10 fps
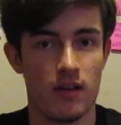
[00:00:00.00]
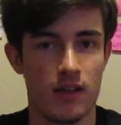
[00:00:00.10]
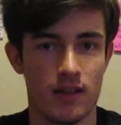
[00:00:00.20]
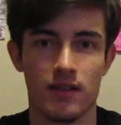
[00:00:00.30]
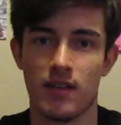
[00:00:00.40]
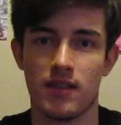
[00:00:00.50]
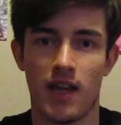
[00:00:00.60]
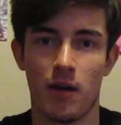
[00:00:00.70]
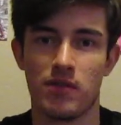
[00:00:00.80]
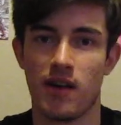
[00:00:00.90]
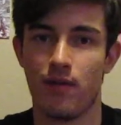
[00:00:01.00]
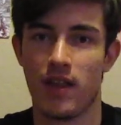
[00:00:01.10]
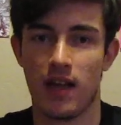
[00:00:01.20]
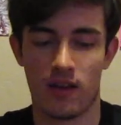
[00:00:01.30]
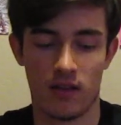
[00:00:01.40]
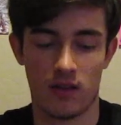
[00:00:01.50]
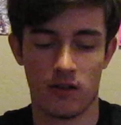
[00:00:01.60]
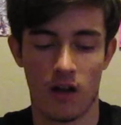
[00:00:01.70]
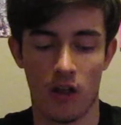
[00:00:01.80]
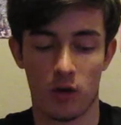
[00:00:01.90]
exist outside of that
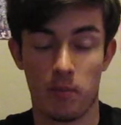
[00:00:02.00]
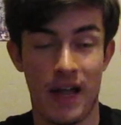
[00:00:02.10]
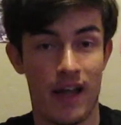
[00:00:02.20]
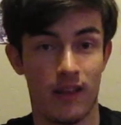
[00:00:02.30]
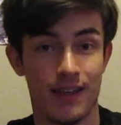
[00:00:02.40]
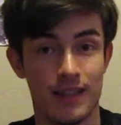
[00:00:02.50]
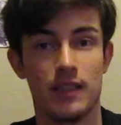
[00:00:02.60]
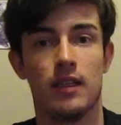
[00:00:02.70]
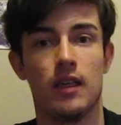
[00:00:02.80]
color palette.